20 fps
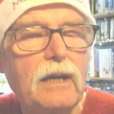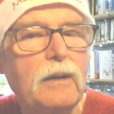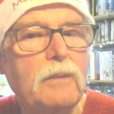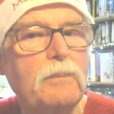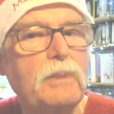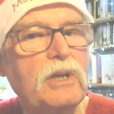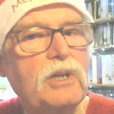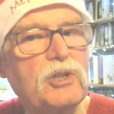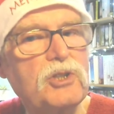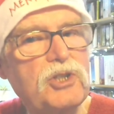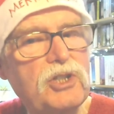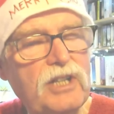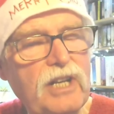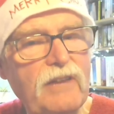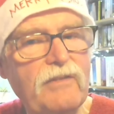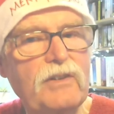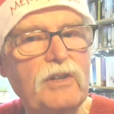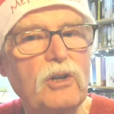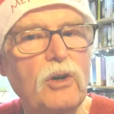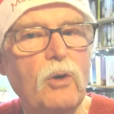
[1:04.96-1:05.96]
because you
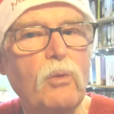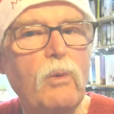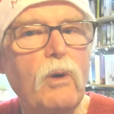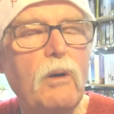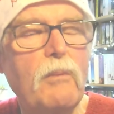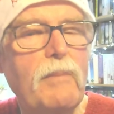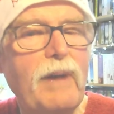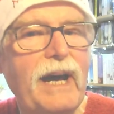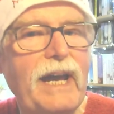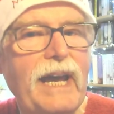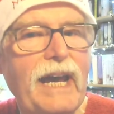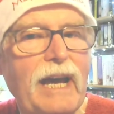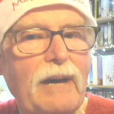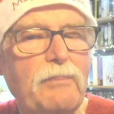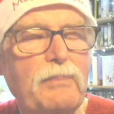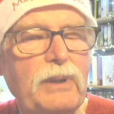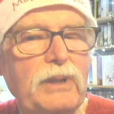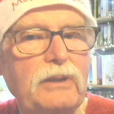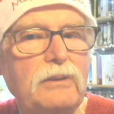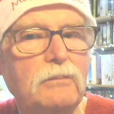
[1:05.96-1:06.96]
never know what might
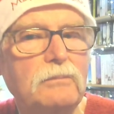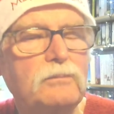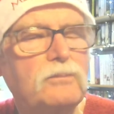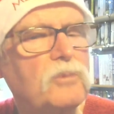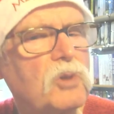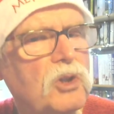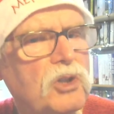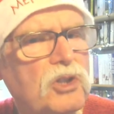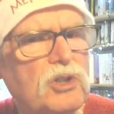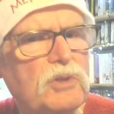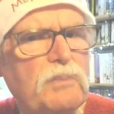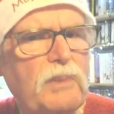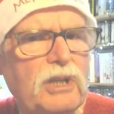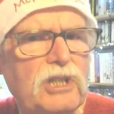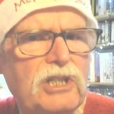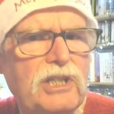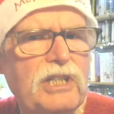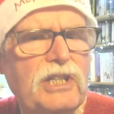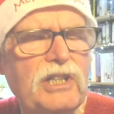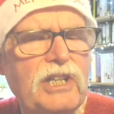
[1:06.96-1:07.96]
happen. And
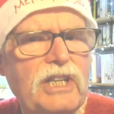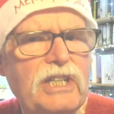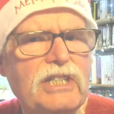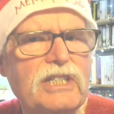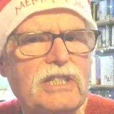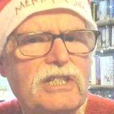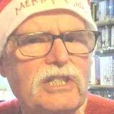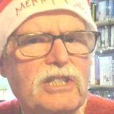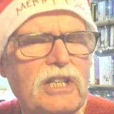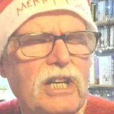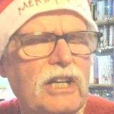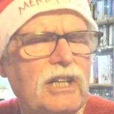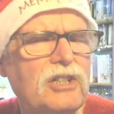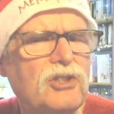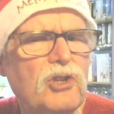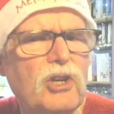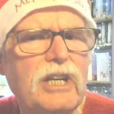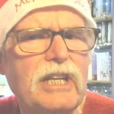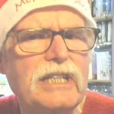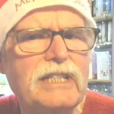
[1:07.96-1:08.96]
especially in these
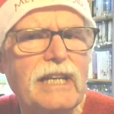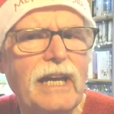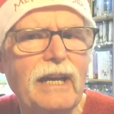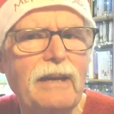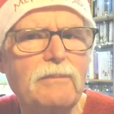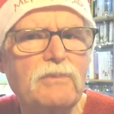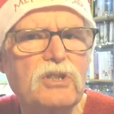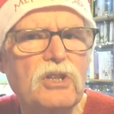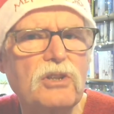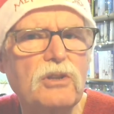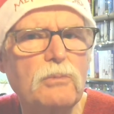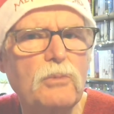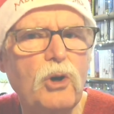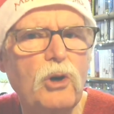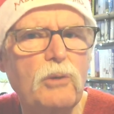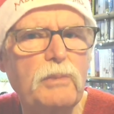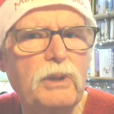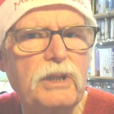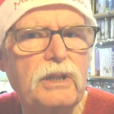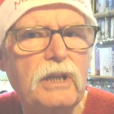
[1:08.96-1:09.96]
tricky times at the
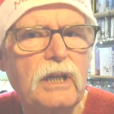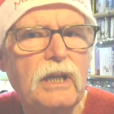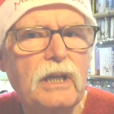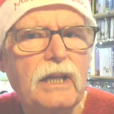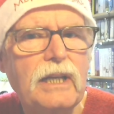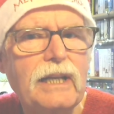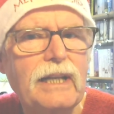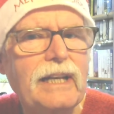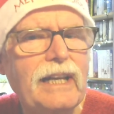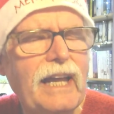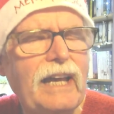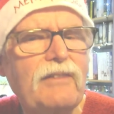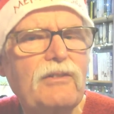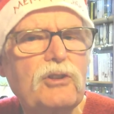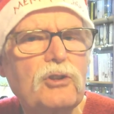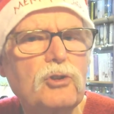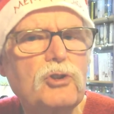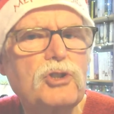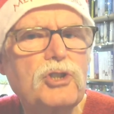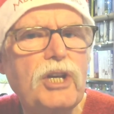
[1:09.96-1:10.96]
moment,
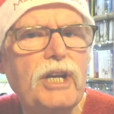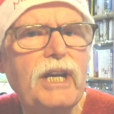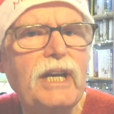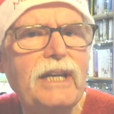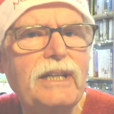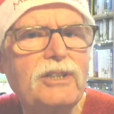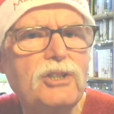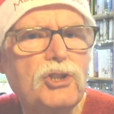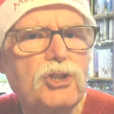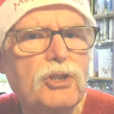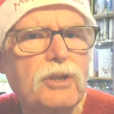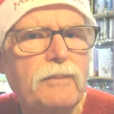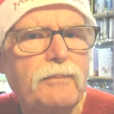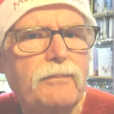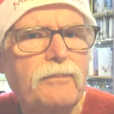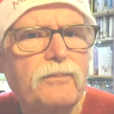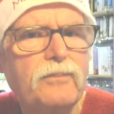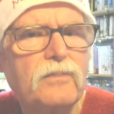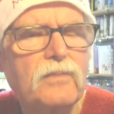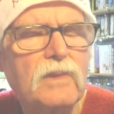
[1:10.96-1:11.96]
life could change.
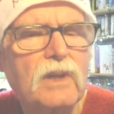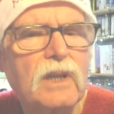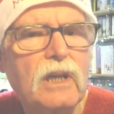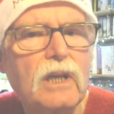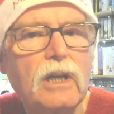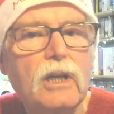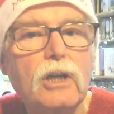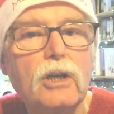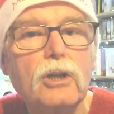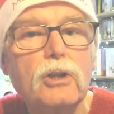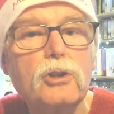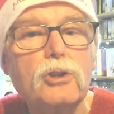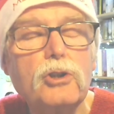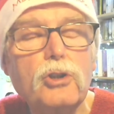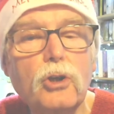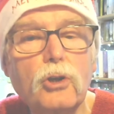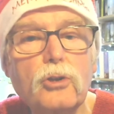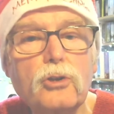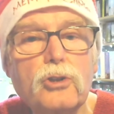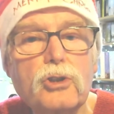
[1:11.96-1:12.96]

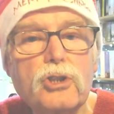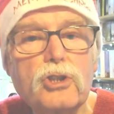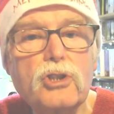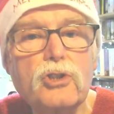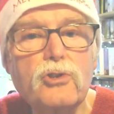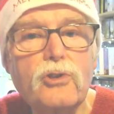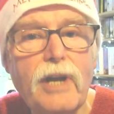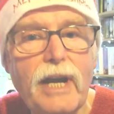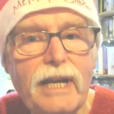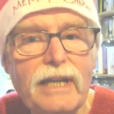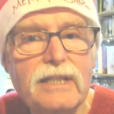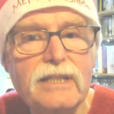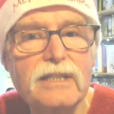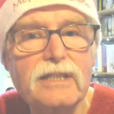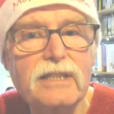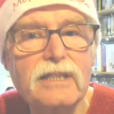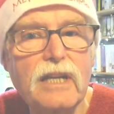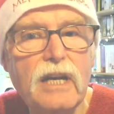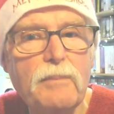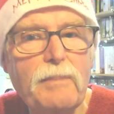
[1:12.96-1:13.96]
Don't
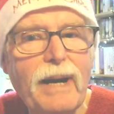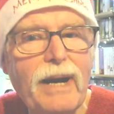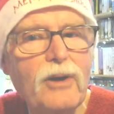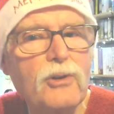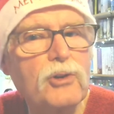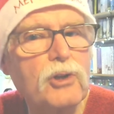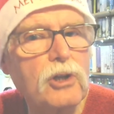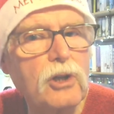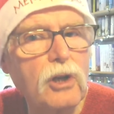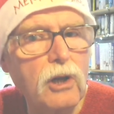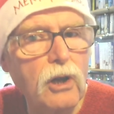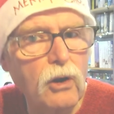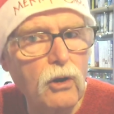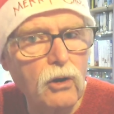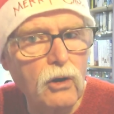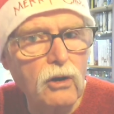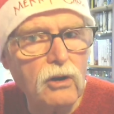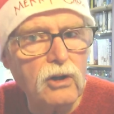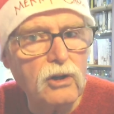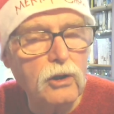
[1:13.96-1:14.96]
stress about the
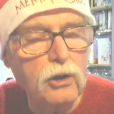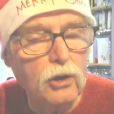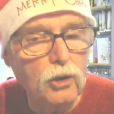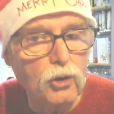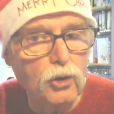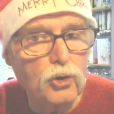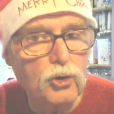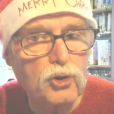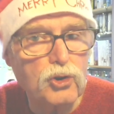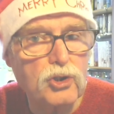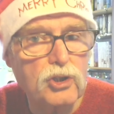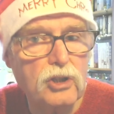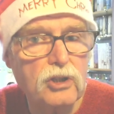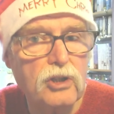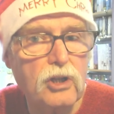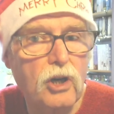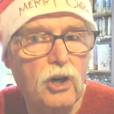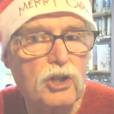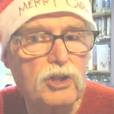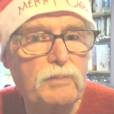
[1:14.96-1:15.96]
closed
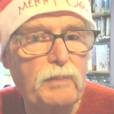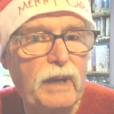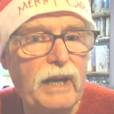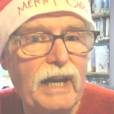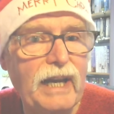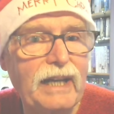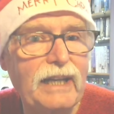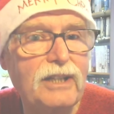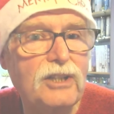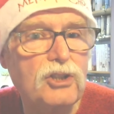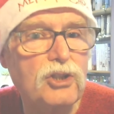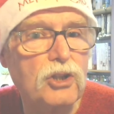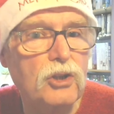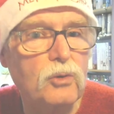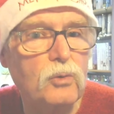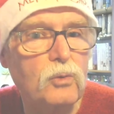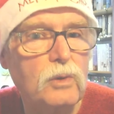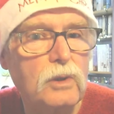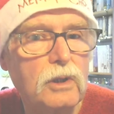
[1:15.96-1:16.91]
doors behind you.